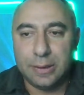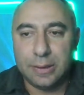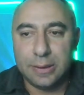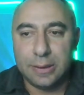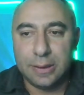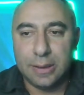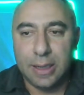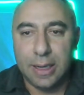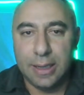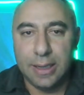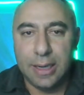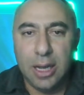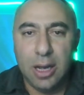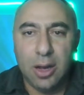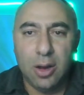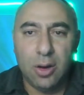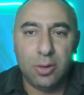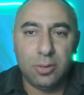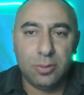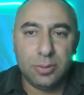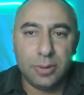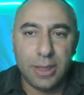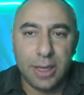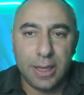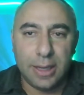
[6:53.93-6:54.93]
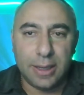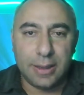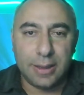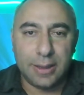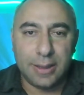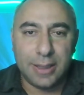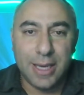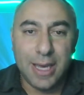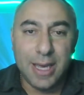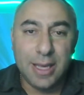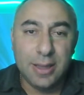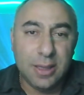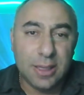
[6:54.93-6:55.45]
And now, okay,
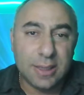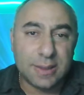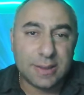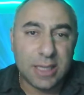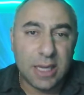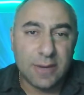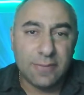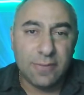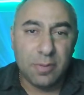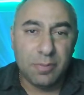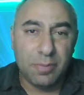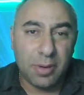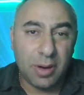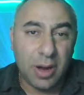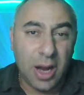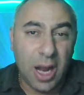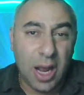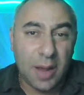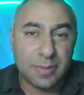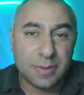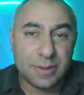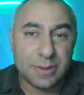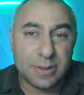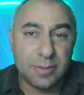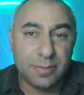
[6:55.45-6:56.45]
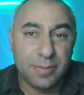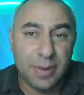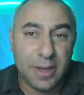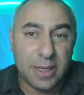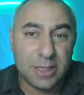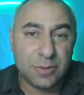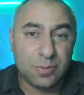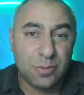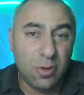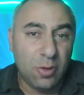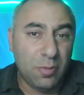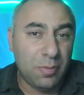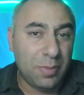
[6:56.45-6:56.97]
king d7 perhaps is the
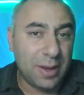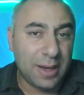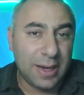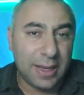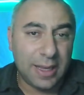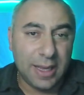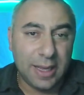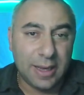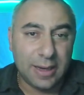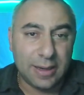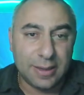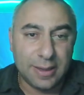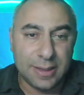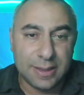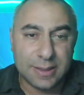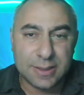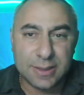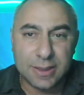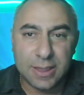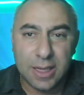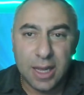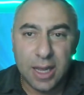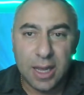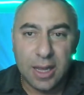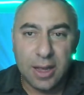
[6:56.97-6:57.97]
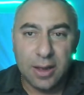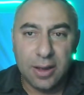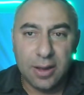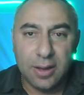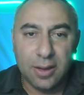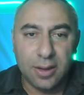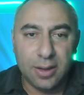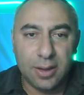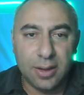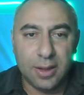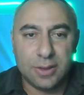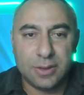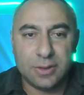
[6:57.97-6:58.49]
best move, but again, this
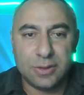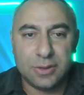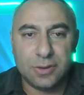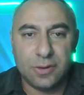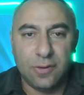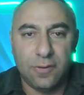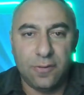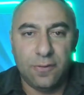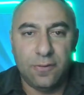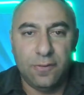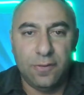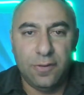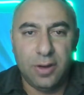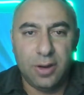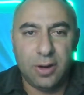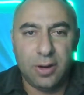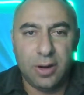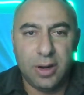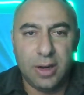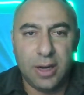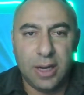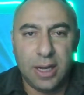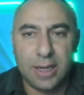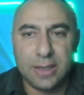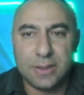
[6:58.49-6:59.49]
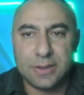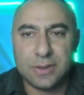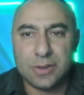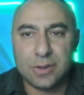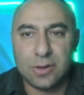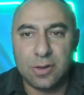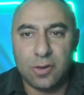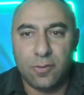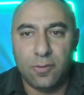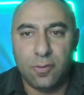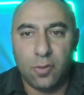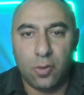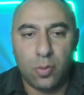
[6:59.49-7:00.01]
is very nice
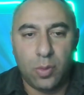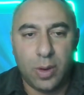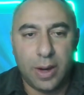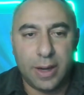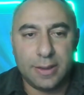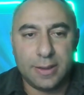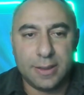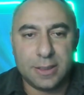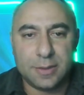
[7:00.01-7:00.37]
for white, this